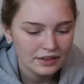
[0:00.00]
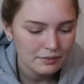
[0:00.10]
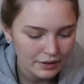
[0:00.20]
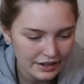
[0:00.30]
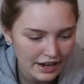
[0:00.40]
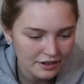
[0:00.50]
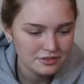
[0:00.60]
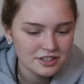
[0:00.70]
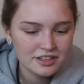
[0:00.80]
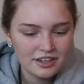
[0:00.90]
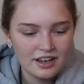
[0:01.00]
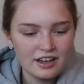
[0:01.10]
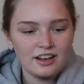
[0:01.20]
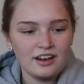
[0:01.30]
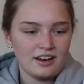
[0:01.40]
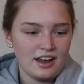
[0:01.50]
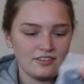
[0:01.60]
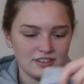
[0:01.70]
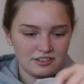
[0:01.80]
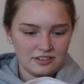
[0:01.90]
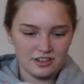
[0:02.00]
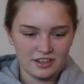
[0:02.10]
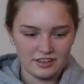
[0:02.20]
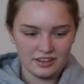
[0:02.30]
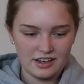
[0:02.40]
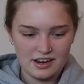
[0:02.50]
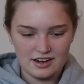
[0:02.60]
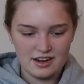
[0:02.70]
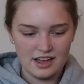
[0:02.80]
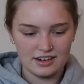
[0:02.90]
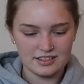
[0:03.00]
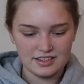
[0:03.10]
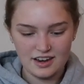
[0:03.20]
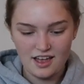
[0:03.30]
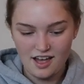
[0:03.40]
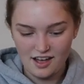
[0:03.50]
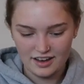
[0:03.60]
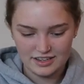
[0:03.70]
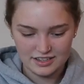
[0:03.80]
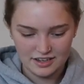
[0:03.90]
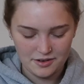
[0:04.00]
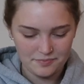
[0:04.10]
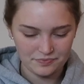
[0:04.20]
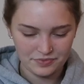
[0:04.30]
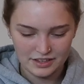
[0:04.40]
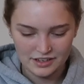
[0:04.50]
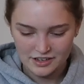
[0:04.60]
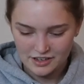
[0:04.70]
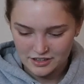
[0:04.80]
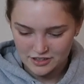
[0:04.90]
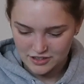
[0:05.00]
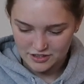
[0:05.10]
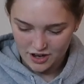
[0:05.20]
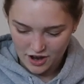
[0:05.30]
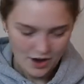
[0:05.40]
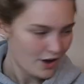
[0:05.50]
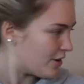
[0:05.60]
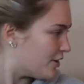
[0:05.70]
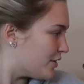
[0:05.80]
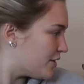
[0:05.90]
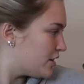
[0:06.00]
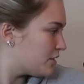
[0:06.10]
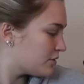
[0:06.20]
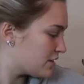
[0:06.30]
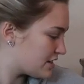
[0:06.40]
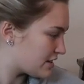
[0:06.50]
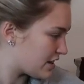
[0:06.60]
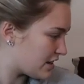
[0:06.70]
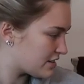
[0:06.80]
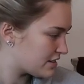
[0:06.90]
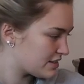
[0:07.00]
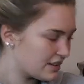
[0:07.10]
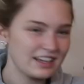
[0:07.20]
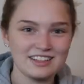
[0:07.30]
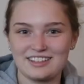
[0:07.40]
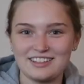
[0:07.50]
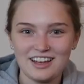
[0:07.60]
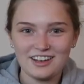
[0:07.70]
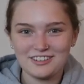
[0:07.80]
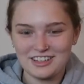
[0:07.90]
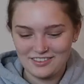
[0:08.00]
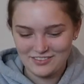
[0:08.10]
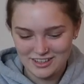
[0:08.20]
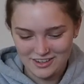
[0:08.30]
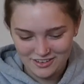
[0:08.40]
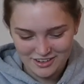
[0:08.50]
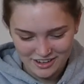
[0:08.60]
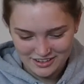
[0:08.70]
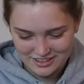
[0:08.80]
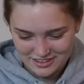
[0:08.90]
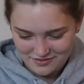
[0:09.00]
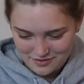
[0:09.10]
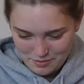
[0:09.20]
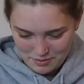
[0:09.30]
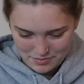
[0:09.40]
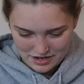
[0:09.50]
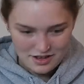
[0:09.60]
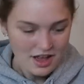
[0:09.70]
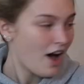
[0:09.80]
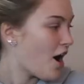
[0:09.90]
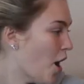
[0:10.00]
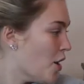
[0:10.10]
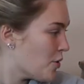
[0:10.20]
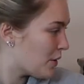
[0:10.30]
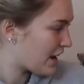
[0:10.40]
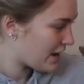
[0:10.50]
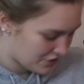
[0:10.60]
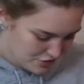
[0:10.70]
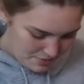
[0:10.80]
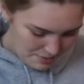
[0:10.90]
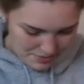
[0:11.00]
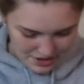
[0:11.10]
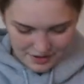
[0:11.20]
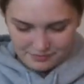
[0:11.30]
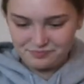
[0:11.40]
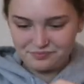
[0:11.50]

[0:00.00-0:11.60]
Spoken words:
But yeah, I'm just gonna have a little look at the next item. So what is this? Thing is, because I ordered them so long ago, I don't even remember. Oh, okay, I do remember.